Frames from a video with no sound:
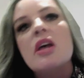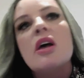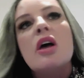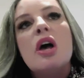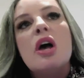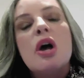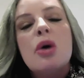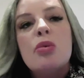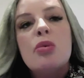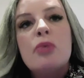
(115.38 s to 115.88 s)

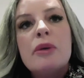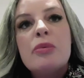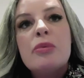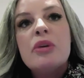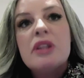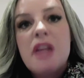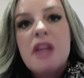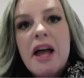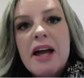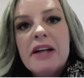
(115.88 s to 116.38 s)
We would
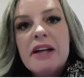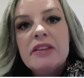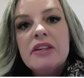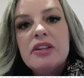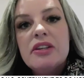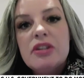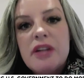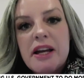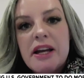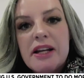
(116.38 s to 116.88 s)
like the
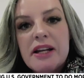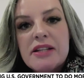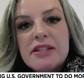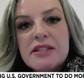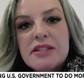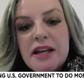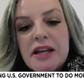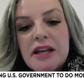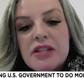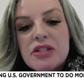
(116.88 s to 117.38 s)
United
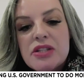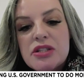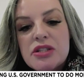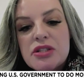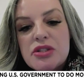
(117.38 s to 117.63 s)
States